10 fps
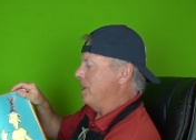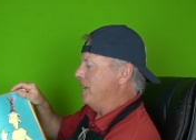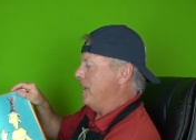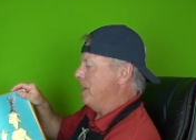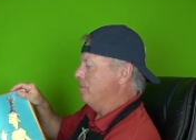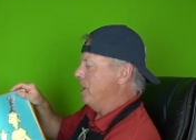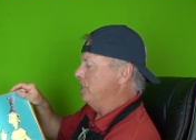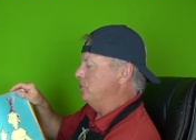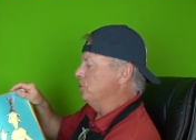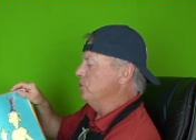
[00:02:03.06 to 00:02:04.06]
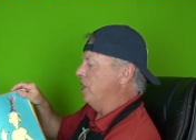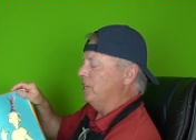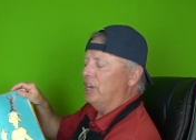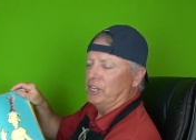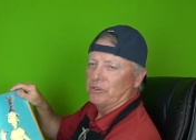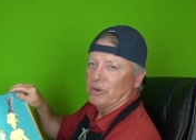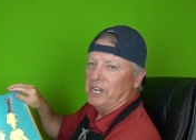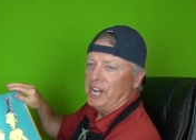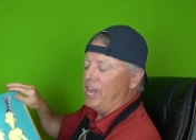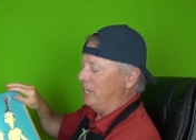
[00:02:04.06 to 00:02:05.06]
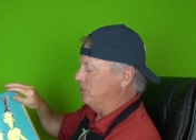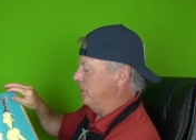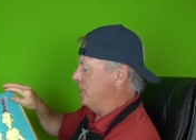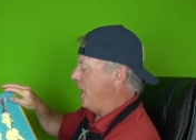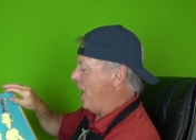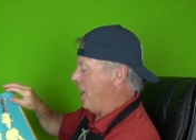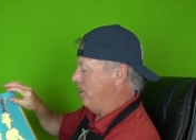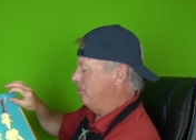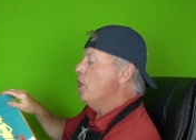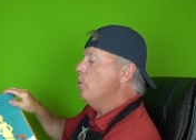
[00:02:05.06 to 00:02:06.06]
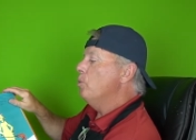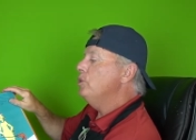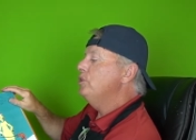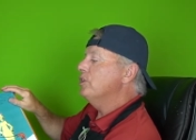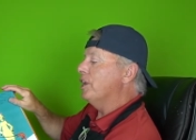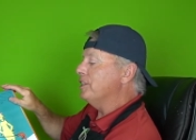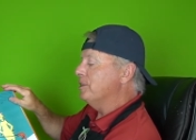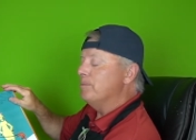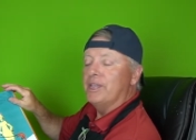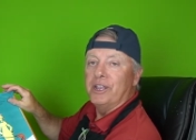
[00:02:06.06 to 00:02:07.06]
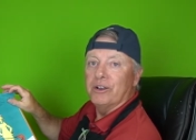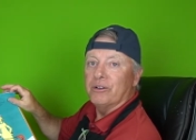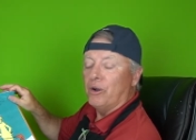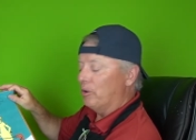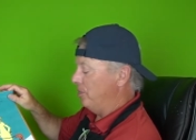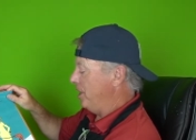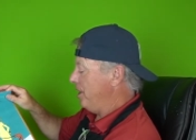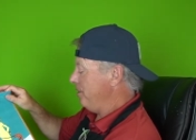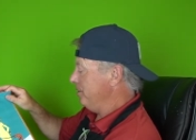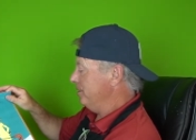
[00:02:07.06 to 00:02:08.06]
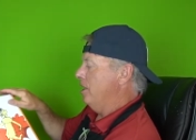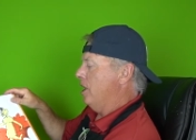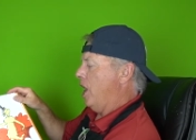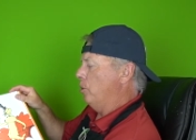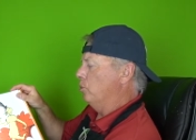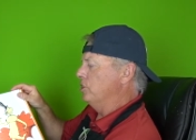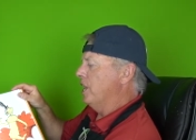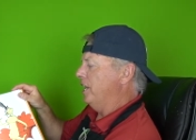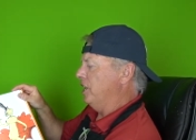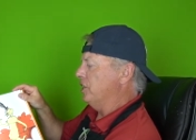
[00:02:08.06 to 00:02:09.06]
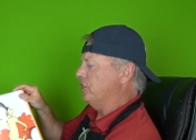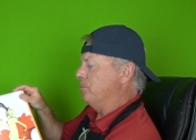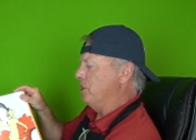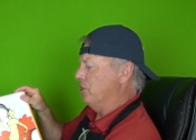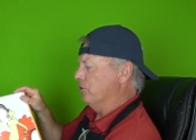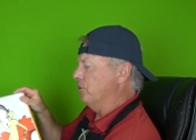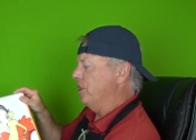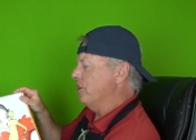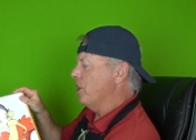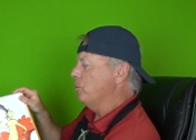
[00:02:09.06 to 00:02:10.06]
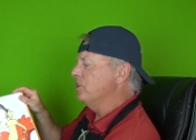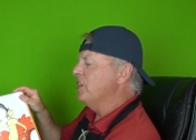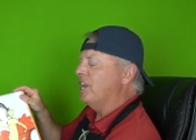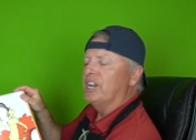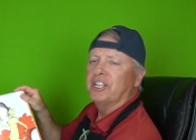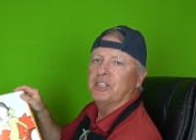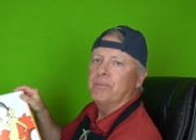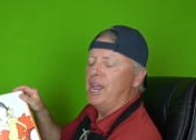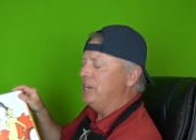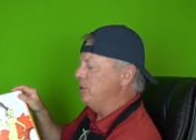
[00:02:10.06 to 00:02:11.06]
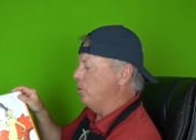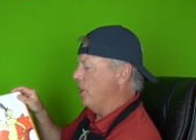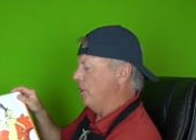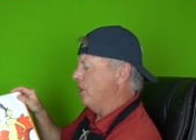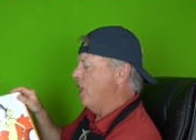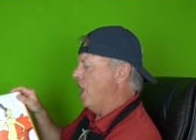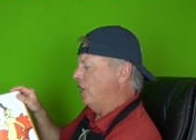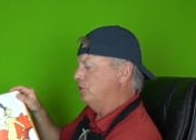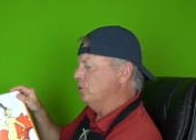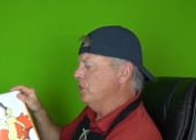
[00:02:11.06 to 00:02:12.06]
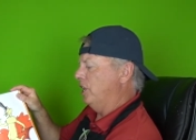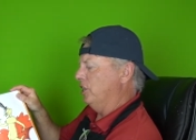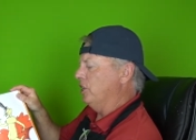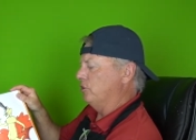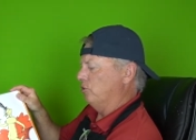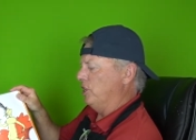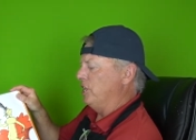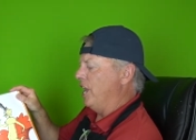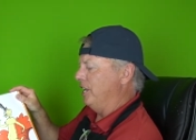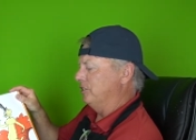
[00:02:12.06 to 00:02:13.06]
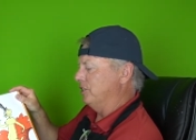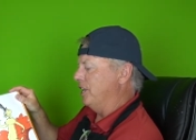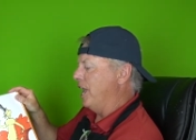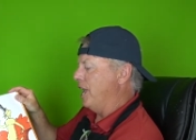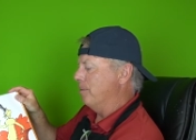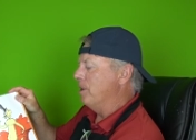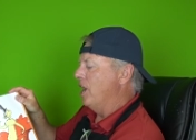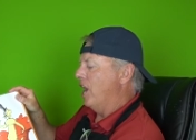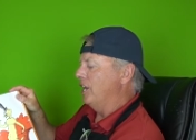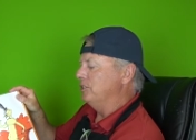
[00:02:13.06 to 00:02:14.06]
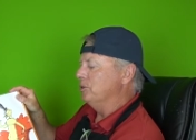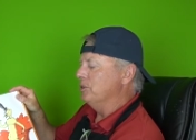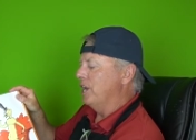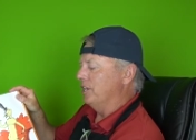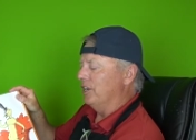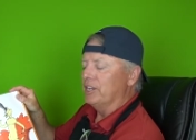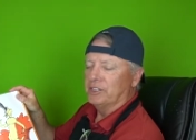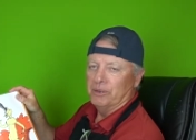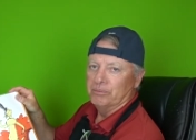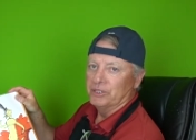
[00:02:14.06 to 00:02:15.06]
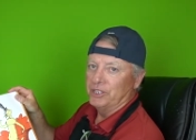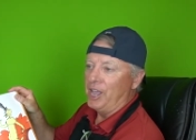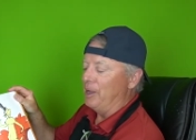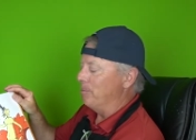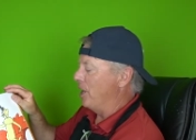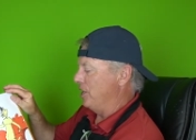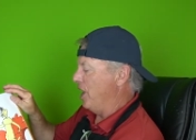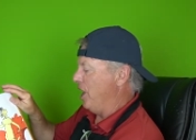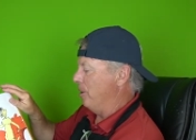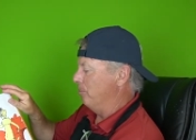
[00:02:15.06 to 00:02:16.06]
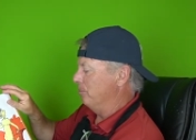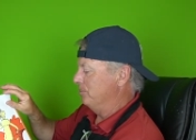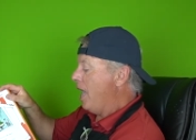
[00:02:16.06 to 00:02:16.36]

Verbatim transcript: I am. I do not like green eggs and ham. Would you like them here or there? I would not like them here or there. I would not like them anywhere. I do not like green eggs and ham. I do not like them, Sam I am.